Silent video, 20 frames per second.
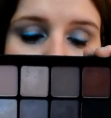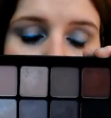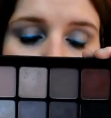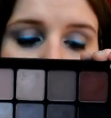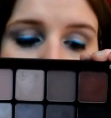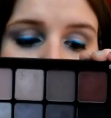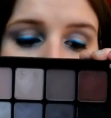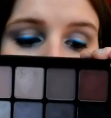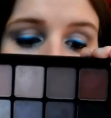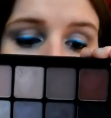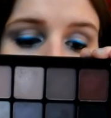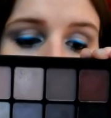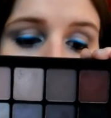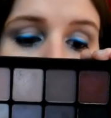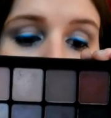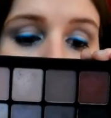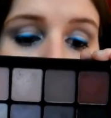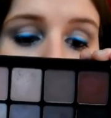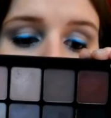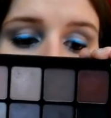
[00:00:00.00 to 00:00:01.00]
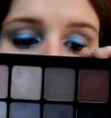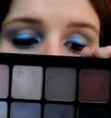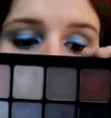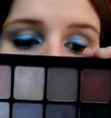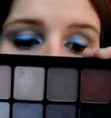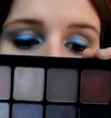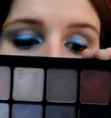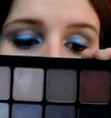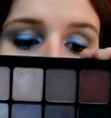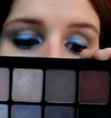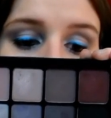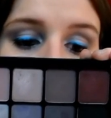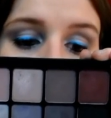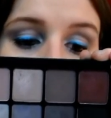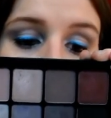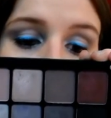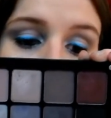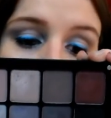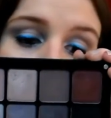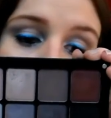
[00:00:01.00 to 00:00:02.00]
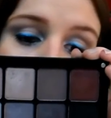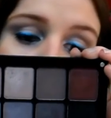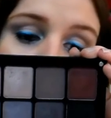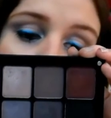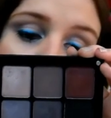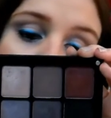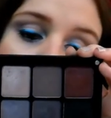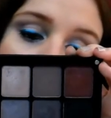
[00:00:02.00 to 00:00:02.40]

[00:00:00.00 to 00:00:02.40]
which is a pearl, and 63,